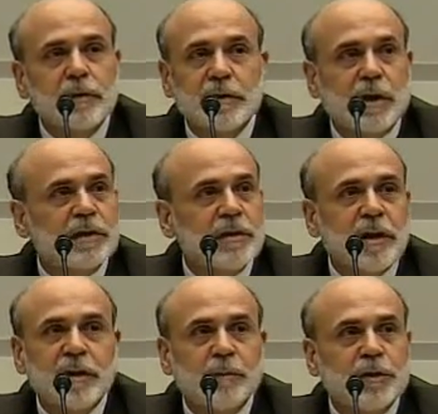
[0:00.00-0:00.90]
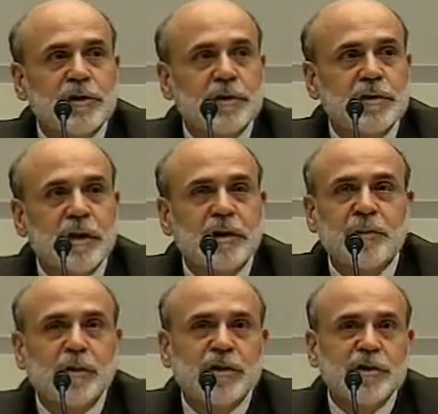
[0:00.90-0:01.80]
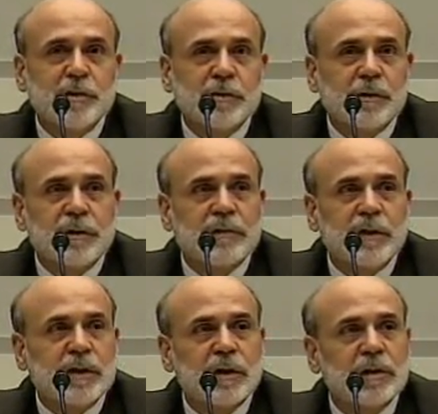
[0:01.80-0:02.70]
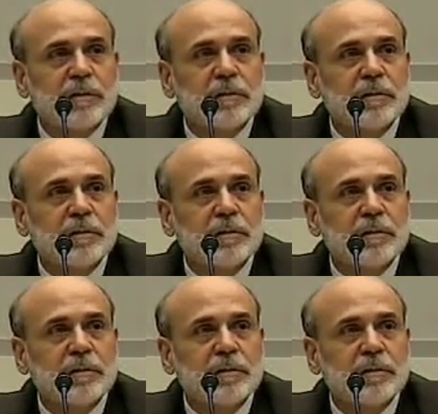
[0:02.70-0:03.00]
It's not an emergency authority of any kind.